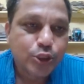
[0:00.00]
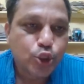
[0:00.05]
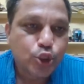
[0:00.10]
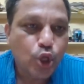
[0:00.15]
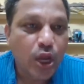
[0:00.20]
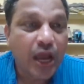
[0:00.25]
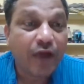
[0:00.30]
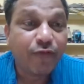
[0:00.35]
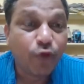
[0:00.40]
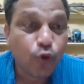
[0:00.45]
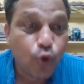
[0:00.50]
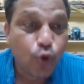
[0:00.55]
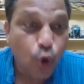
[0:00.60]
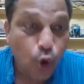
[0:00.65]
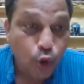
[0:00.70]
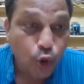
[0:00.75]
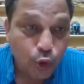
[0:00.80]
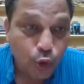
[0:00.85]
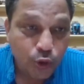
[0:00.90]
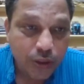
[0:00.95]
So I have to
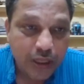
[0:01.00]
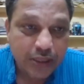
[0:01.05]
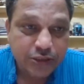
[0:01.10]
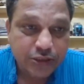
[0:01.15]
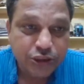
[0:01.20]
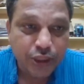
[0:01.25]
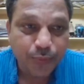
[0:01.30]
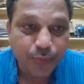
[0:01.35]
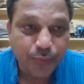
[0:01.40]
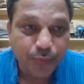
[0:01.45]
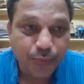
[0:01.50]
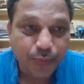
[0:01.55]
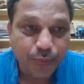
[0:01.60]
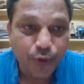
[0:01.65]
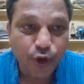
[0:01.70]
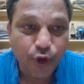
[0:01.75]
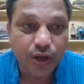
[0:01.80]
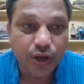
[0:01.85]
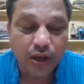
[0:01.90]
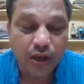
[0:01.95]
go to the
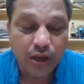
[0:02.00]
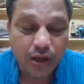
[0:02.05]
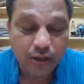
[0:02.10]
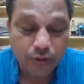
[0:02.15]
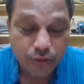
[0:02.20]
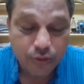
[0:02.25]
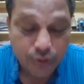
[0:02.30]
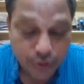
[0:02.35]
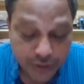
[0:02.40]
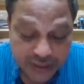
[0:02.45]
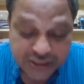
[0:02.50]
to